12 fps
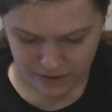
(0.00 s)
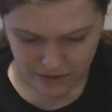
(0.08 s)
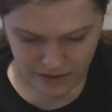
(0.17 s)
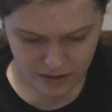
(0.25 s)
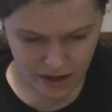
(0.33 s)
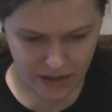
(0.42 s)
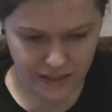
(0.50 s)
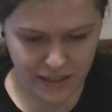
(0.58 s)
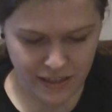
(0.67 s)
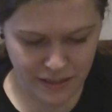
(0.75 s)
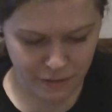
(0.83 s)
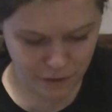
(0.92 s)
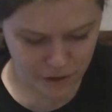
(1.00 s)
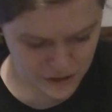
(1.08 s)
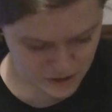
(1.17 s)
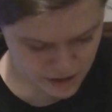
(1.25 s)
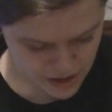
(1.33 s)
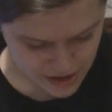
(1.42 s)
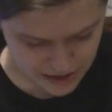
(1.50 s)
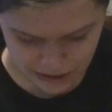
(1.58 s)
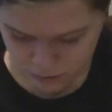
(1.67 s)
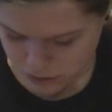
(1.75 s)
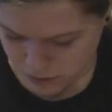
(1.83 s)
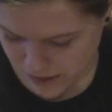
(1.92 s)
It's nice, it's different.
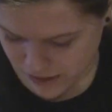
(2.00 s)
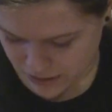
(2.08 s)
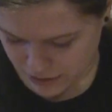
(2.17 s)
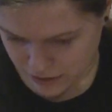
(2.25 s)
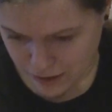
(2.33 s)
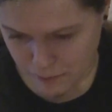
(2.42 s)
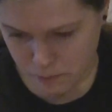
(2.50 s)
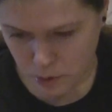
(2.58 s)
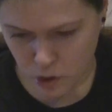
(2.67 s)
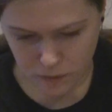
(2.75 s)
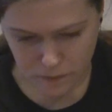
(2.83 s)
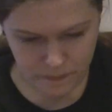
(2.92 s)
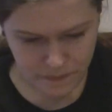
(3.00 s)
It also makes it look like a book,